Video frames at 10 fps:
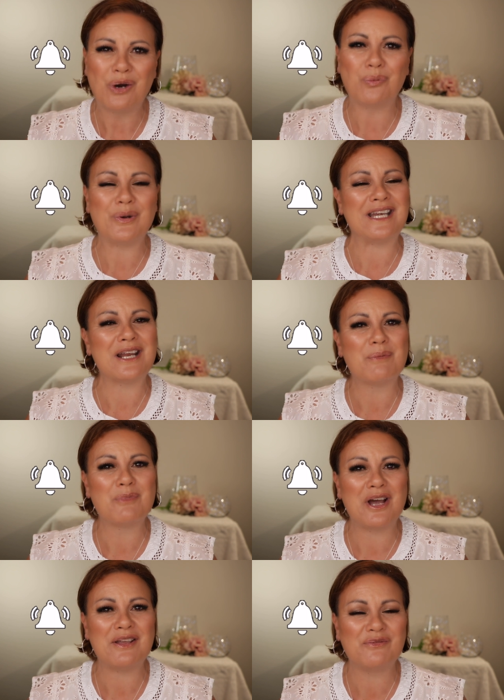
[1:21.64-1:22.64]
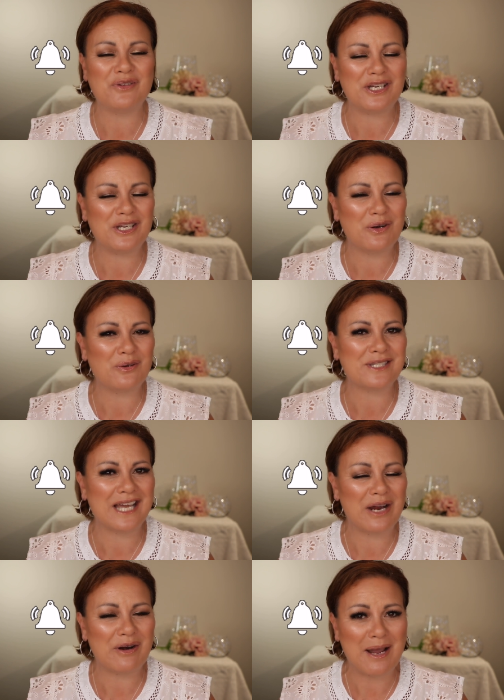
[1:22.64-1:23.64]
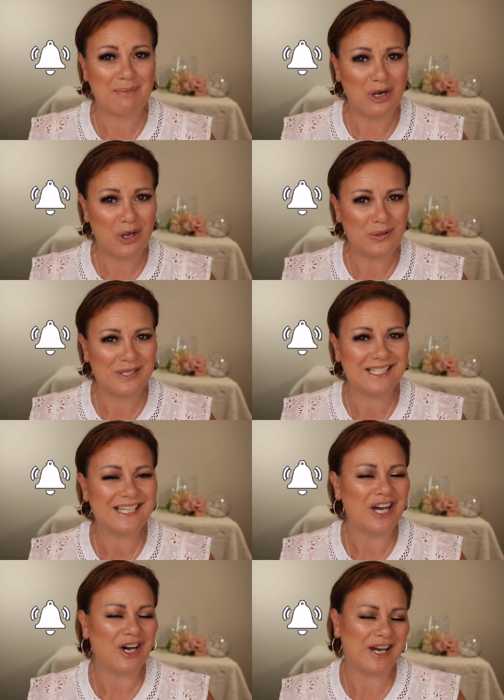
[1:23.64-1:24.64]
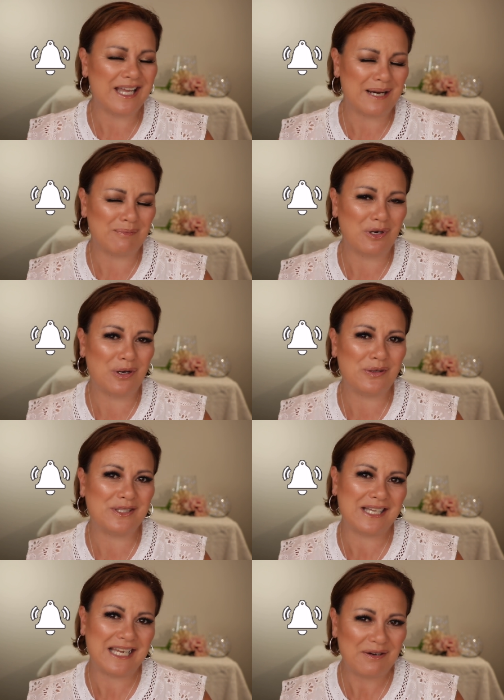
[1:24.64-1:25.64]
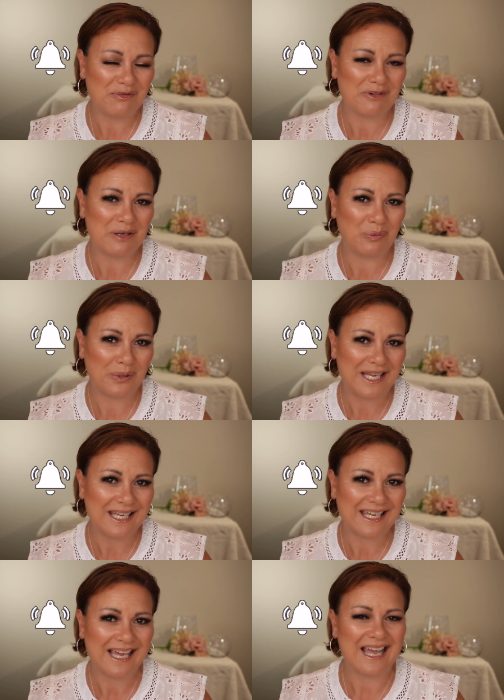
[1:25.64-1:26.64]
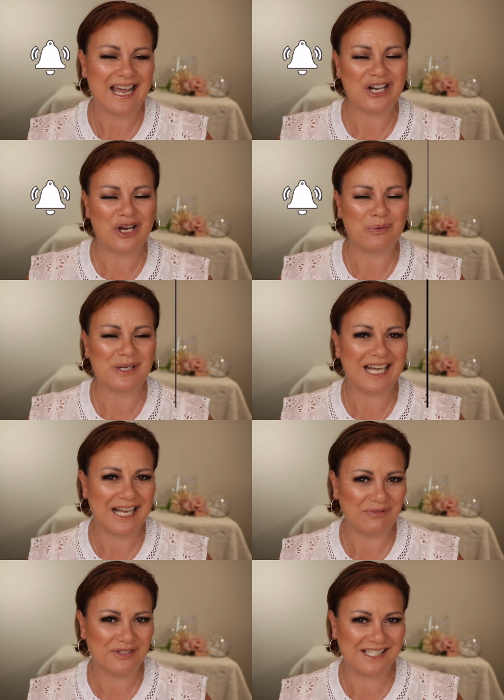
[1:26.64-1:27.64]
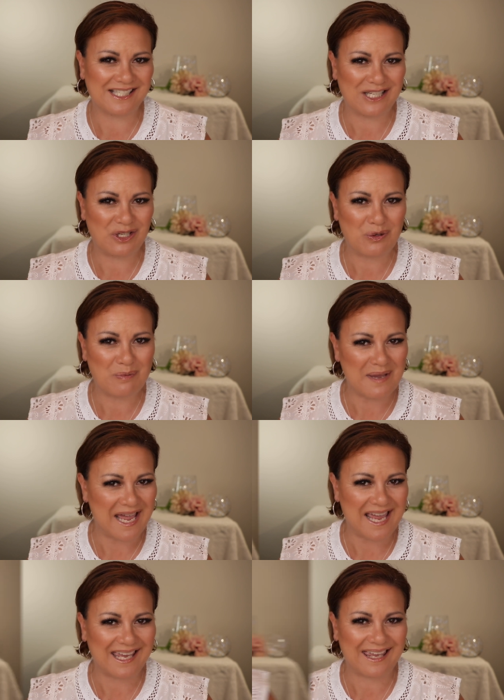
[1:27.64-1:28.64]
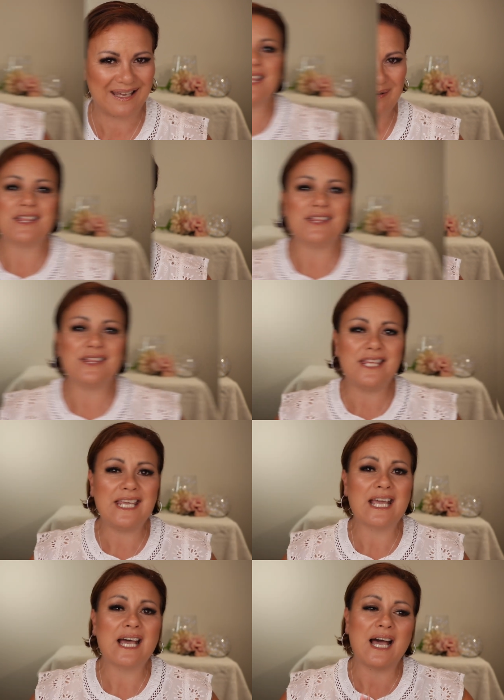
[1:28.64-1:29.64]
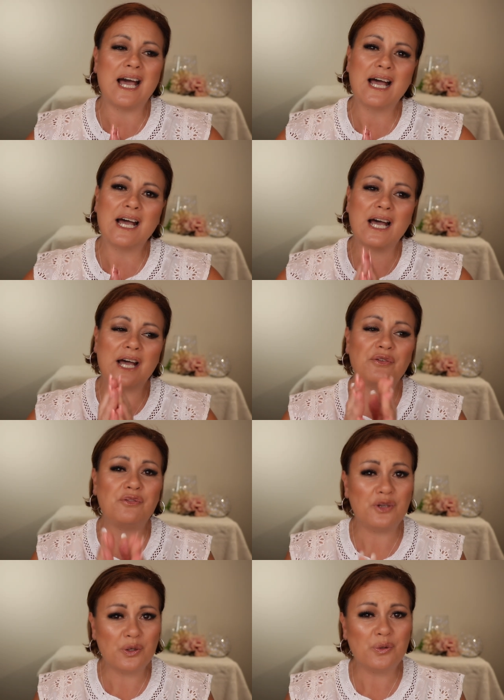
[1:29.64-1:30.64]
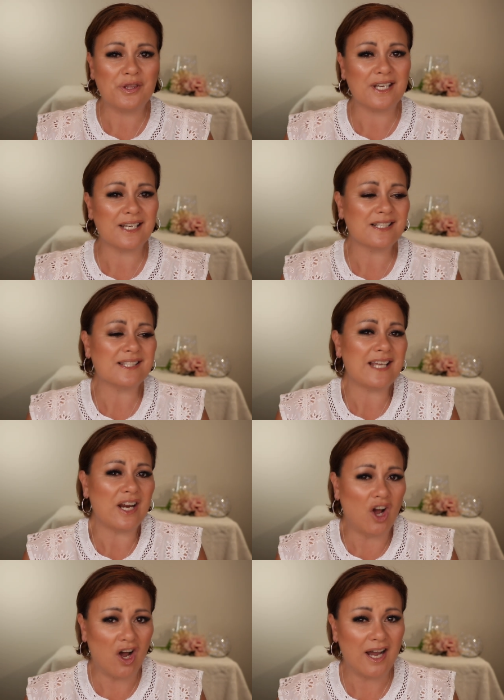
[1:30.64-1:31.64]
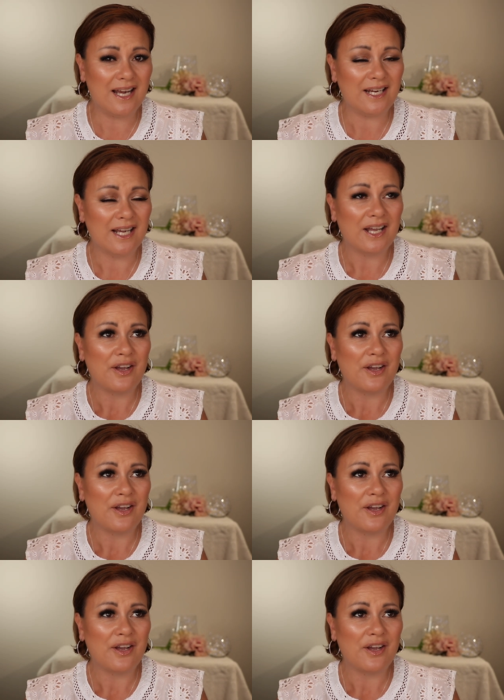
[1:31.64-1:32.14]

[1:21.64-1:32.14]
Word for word: when my videos are uploaded. I upload every week and I would love to see you back. There are a few things that I